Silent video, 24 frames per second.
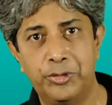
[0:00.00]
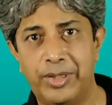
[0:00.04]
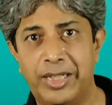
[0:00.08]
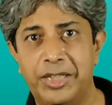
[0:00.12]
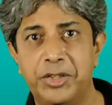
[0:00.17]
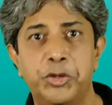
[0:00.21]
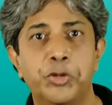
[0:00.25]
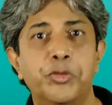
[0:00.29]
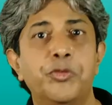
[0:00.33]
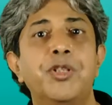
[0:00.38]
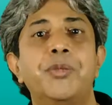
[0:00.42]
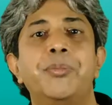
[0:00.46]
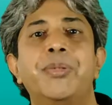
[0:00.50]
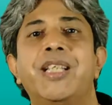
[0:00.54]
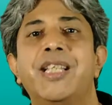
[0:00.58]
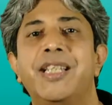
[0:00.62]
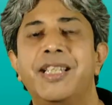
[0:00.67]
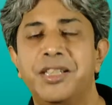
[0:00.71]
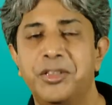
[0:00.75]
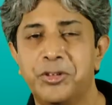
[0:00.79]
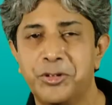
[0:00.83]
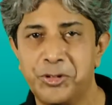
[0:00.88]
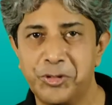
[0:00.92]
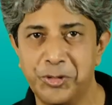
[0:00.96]
and you will be
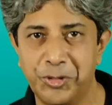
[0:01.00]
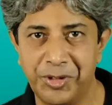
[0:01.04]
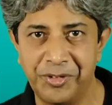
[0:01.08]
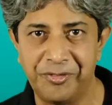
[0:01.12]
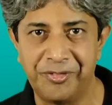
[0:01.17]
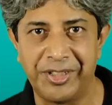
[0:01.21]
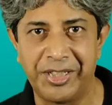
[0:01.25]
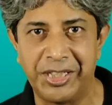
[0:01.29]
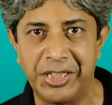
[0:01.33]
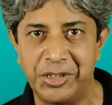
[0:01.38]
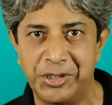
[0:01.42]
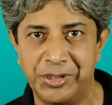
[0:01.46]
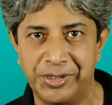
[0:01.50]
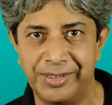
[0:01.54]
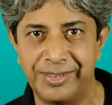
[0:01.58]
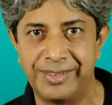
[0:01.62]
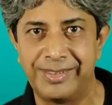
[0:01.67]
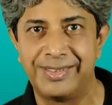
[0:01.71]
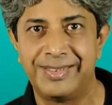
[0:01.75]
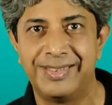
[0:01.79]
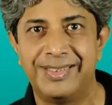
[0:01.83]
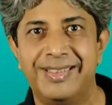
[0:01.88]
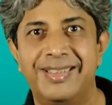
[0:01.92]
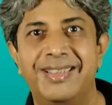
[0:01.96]
getting those
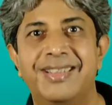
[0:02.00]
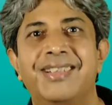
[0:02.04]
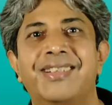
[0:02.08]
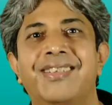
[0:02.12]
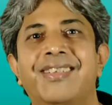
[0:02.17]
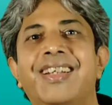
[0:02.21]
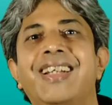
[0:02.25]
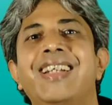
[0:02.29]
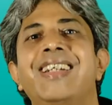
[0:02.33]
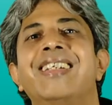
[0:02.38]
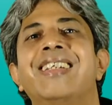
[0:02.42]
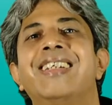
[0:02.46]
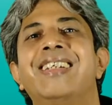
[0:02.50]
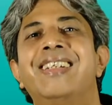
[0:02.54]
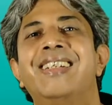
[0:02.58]
notifications, right?